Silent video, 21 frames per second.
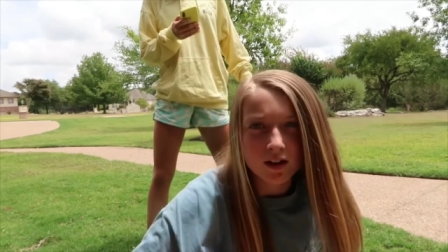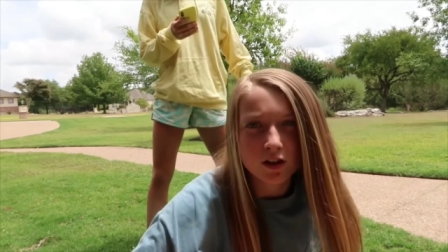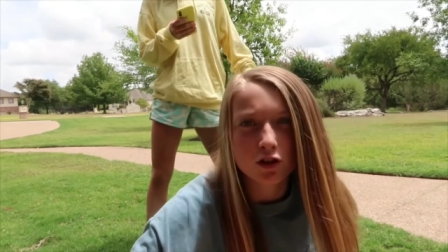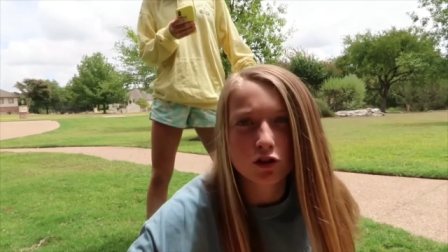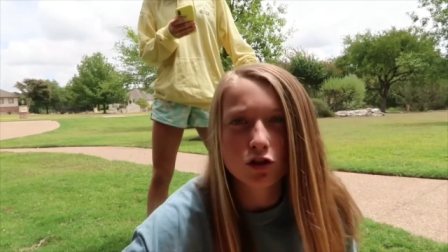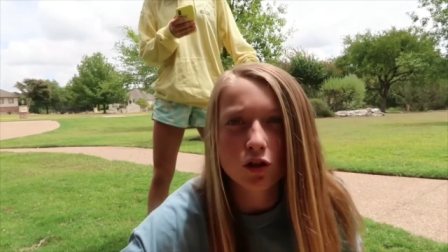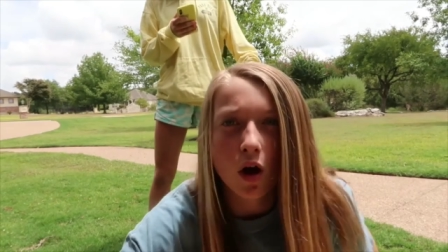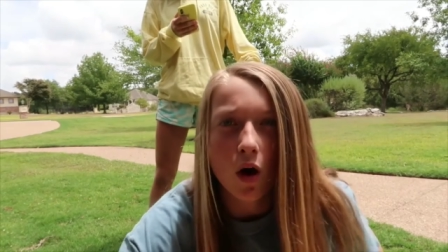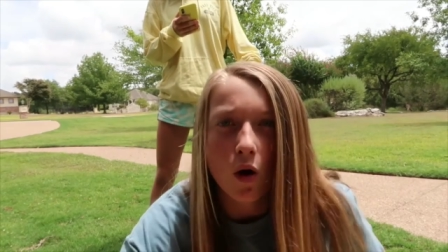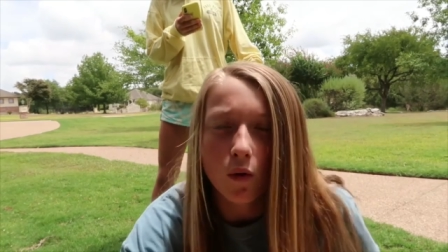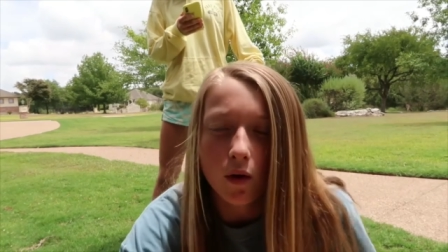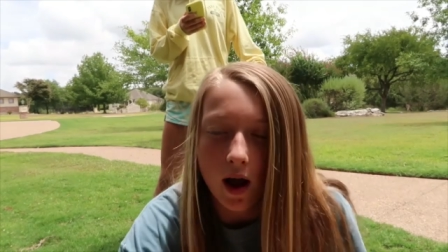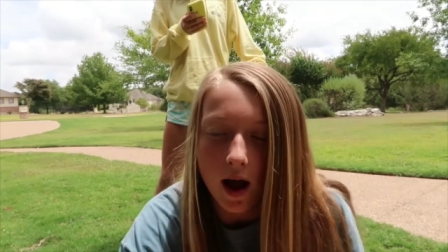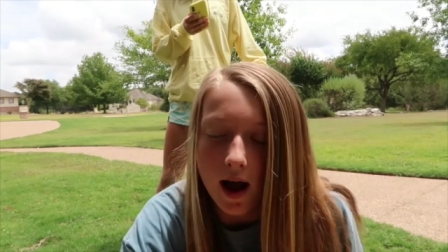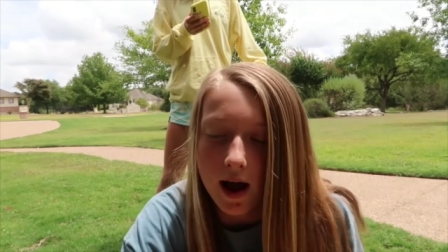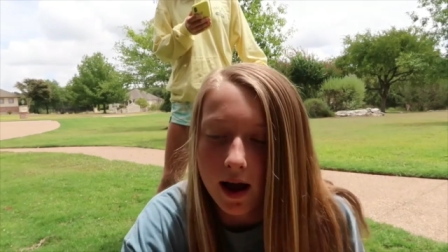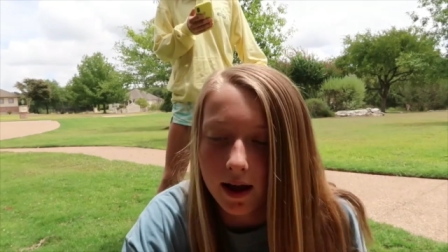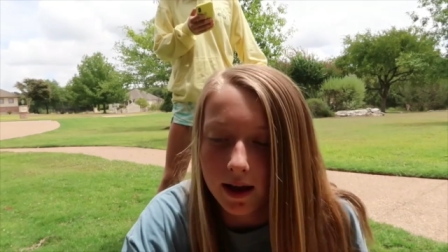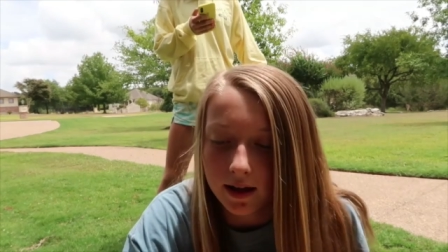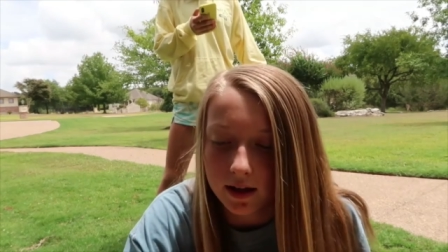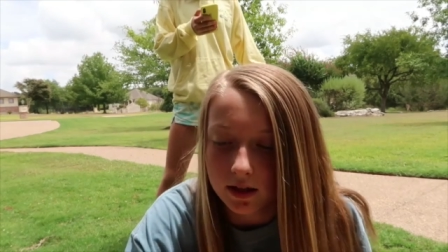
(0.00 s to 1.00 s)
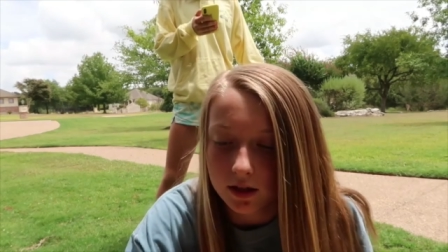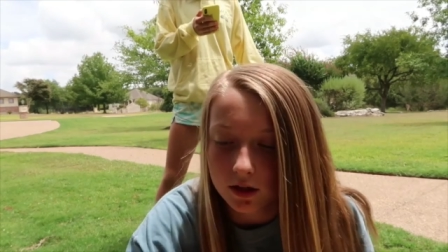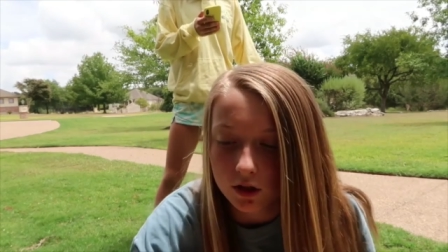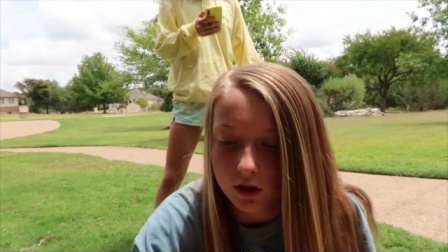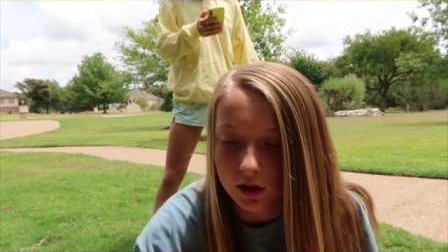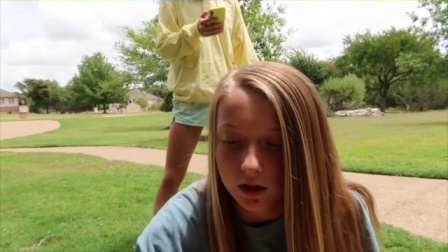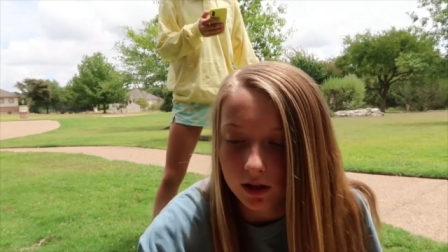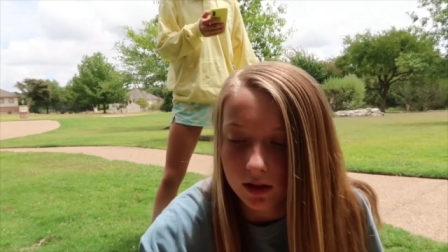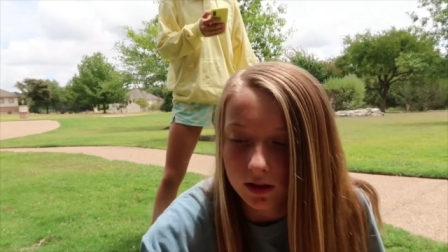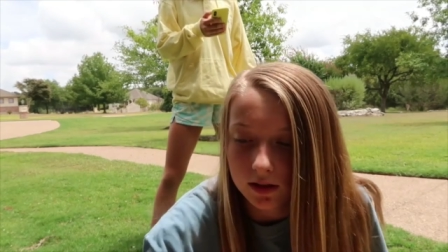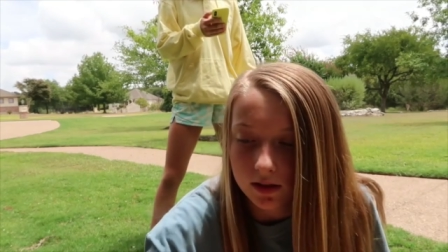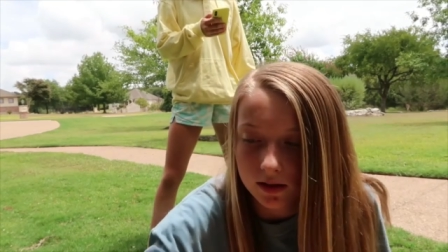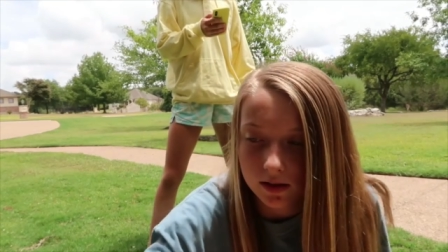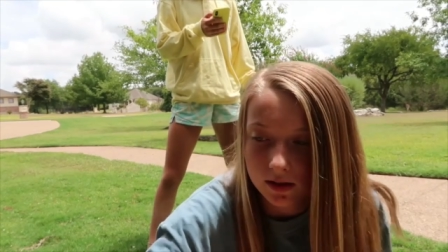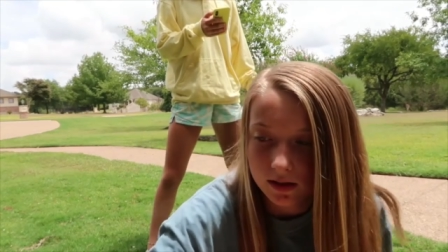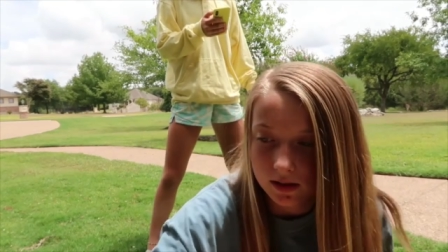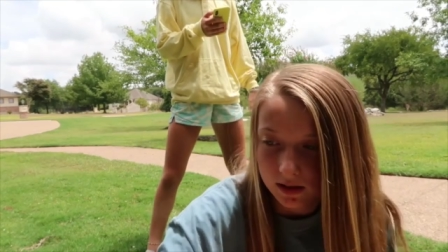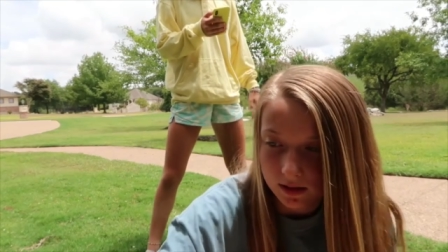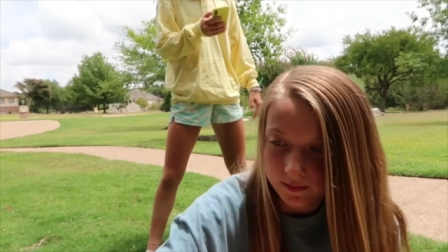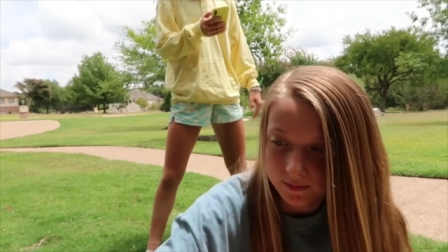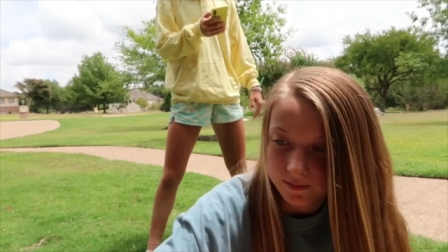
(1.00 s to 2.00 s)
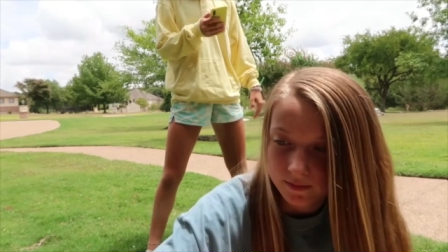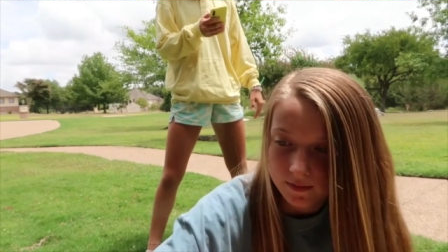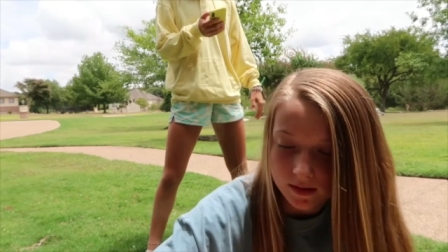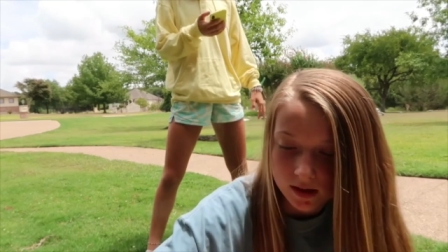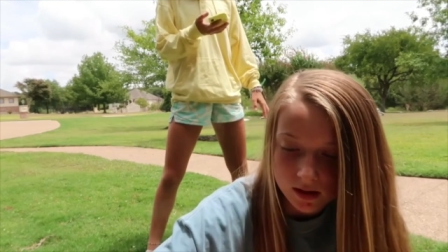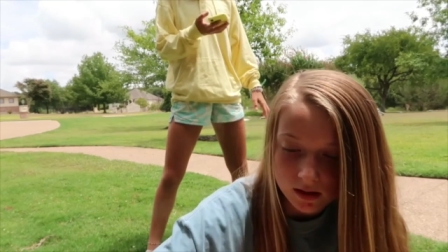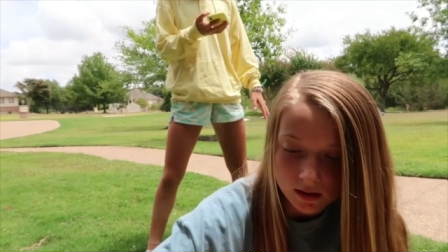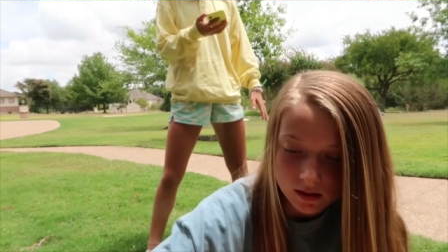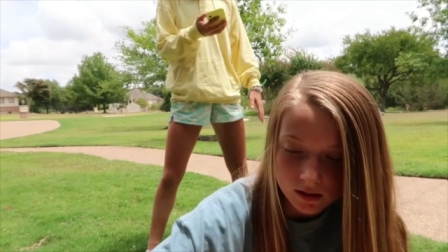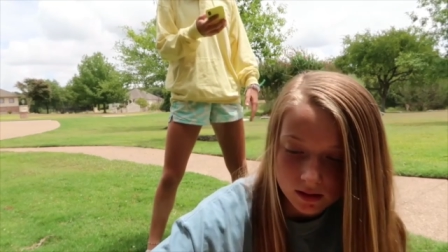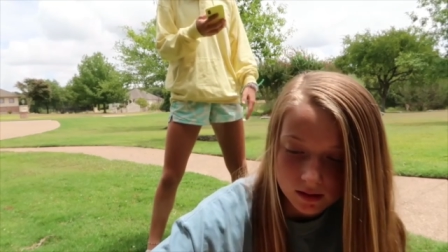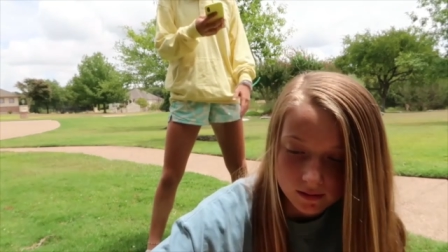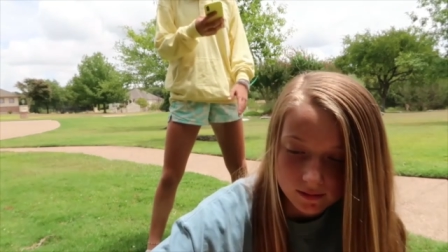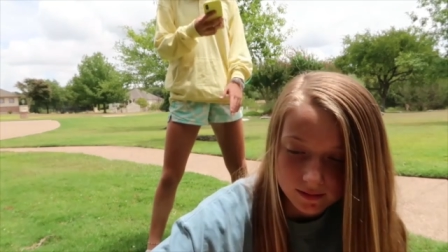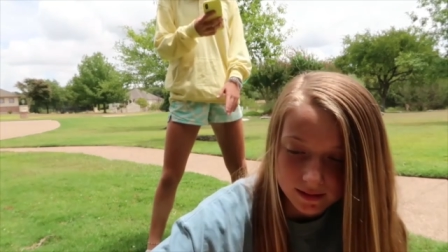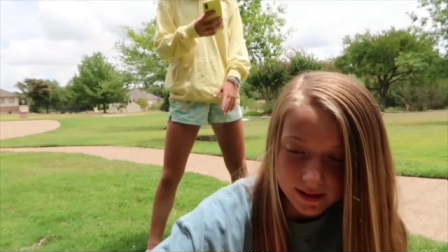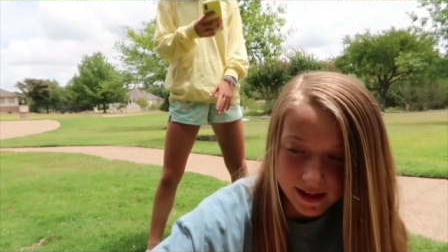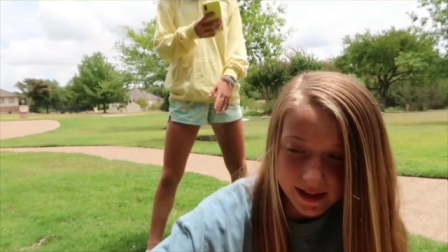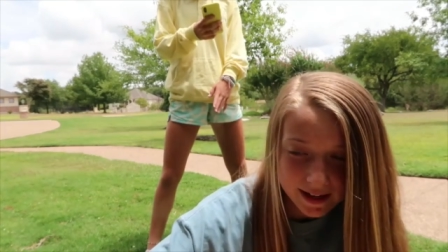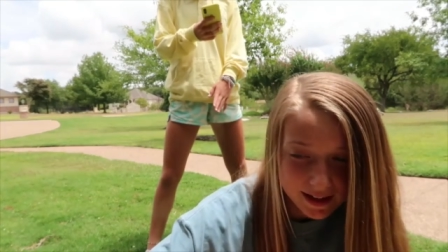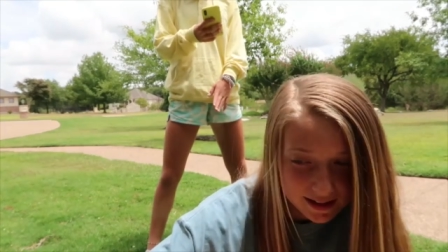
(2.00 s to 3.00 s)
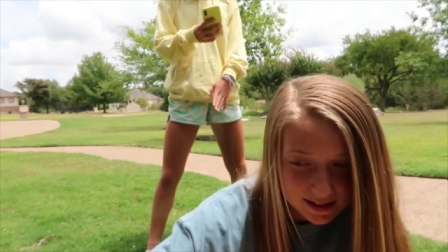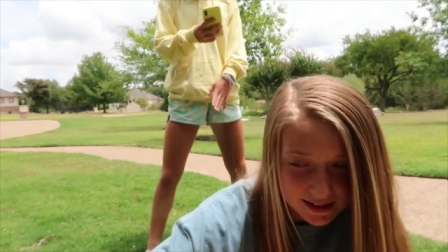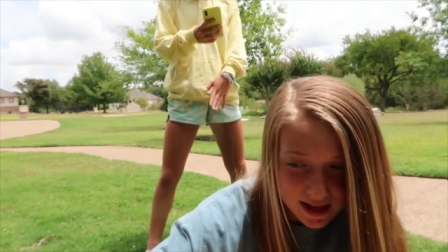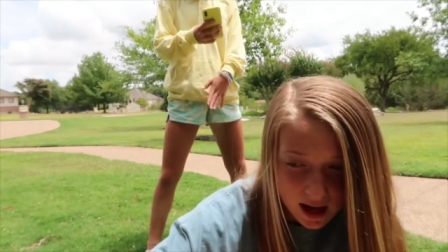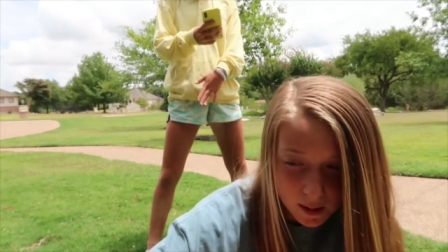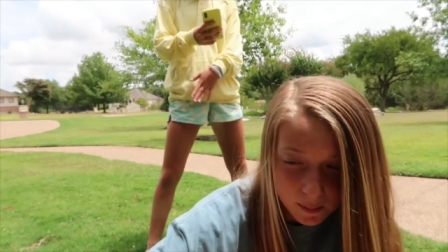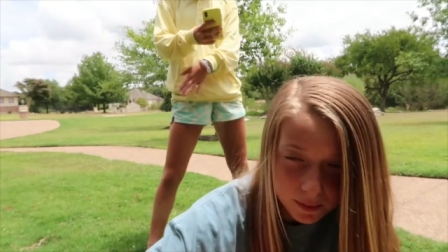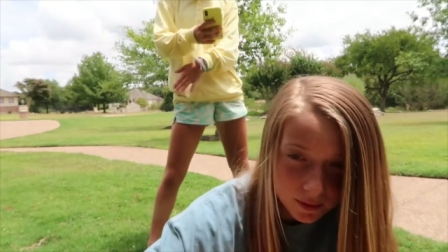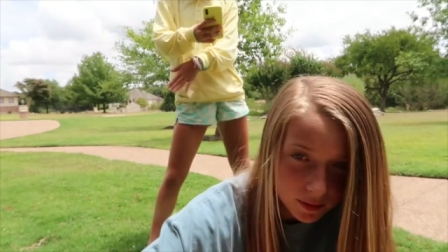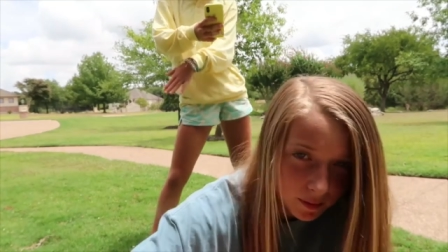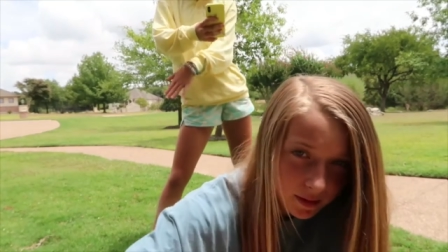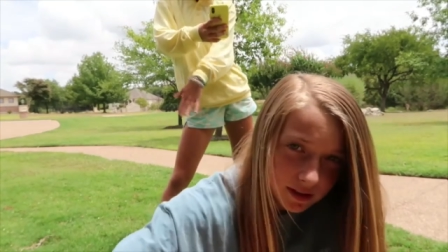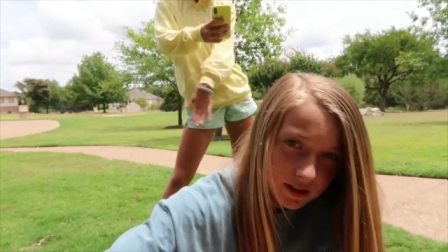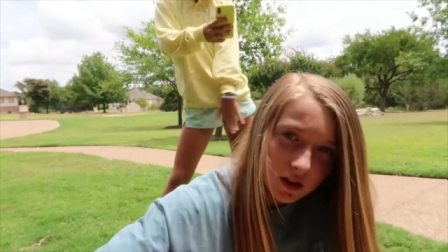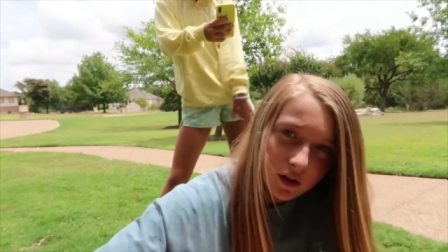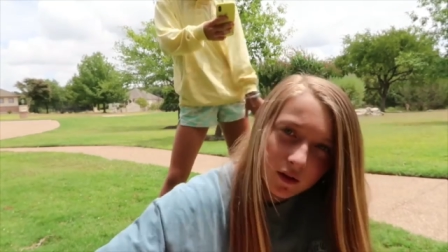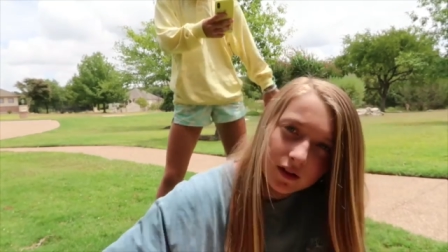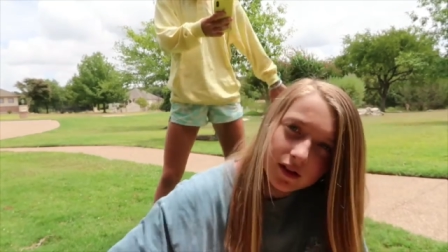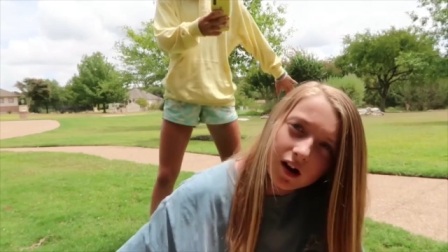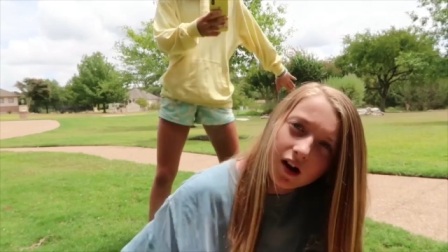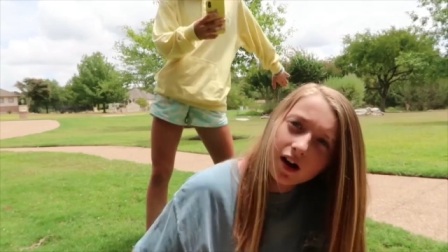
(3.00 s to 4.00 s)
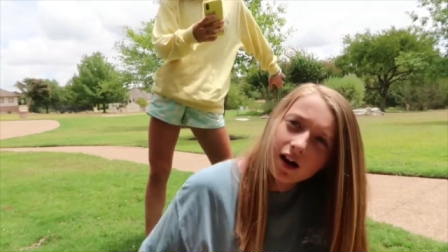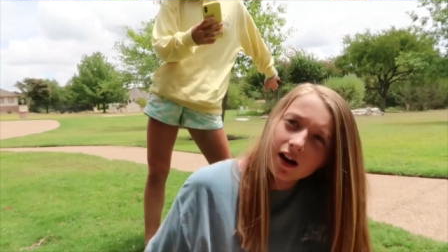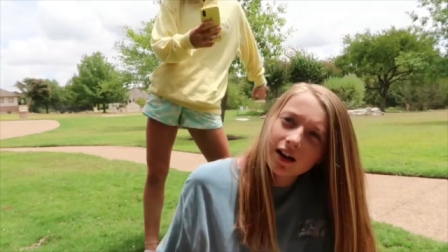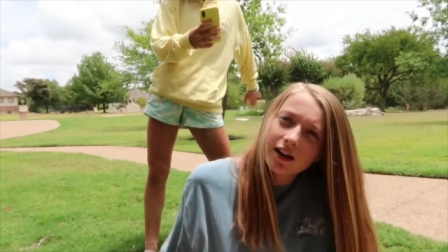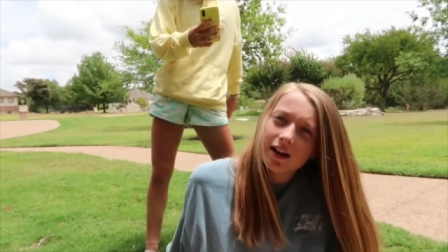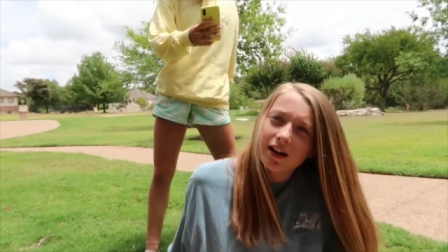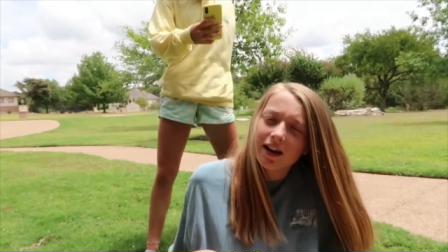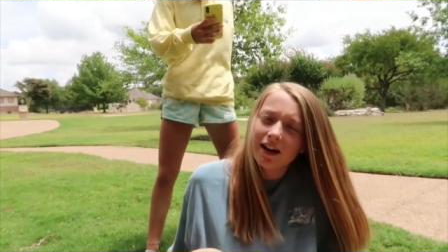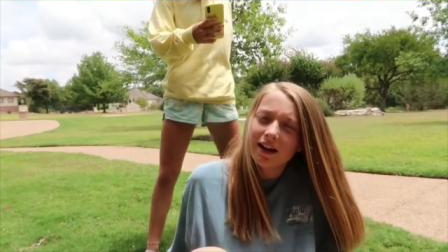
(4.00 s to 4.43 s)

So guys, just hit us up with what's going on,